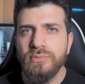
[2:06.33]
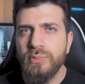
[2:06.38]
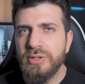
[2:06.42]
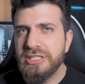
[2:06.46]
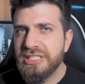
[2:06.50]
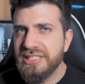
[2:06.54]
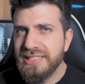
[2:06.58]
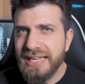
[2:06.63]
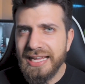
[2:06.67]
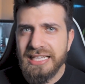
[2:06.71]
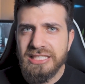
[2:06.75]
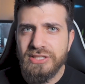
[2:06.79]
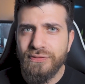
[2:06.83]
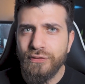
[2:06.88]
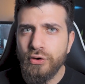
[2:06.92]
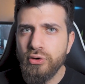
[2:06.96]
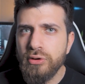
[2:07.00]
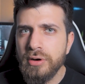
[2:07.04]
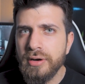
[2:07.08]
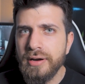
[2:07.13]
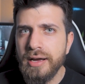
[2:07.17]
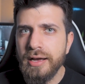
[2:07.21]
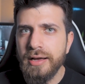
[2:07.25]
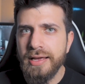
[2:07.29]
Which stands
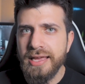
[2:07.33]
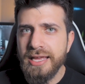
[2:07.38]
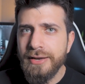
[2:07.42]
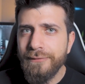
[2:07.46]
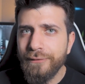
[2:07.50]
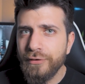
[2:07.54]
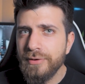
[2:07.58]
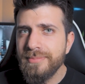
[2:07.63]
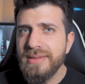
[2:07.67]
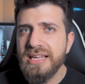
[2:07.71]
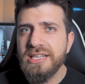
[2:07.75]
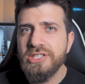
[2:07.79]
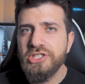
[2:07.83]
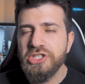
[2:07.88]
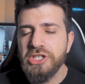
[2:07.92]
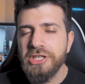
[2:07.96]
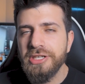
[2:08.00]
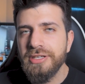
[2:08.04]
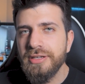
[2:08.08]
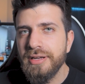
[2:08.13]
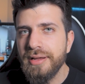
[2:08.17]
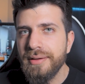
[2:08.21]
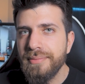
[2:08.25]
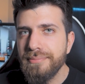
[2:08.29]
for
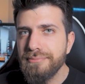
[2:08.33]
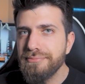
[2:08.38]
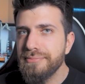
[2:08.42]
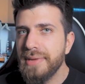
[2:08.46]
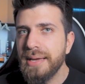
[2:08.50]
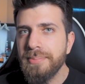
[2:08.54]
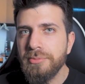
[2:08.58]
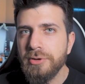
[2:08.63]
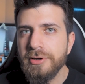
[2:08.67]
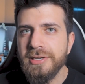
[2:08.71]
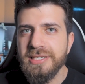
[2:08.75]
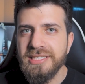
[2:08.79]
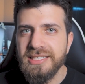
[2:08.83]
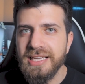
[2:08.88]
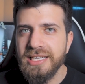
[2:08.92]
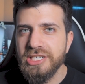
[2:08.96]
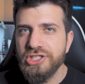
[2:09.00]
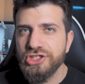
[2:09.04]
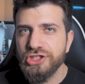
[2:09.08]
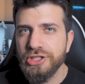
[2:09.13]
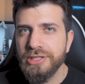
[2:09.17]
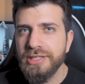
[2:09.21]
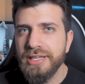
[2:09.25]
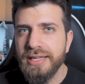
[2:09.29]
information,
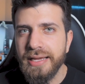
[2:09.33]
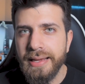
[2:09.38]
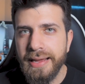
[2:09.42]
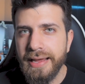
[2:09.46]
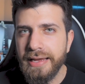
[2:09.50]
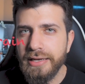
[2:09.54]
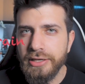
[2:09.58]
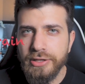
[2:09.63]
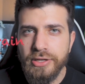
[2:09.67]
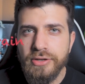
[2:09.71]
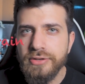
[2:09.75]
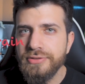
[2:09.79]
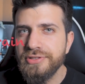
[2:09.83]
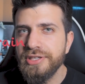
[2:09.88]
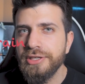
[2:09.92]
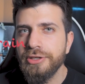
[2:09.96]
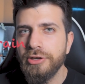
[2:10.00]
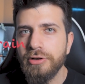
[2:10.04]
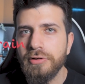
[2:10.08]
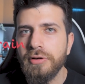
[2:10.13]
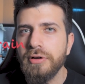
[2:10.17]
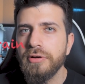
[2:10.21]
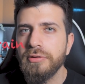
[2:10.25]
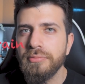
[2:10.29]
memorization, and using
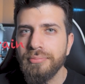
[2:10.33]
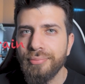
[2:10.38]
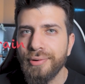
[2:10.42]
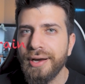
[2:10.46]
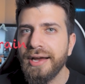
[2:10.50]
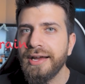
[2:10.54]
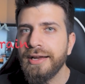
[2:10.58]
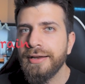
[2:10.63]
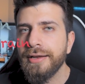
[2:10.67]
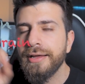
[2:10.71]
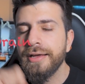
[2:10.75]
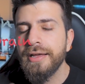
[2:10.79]
your own brain.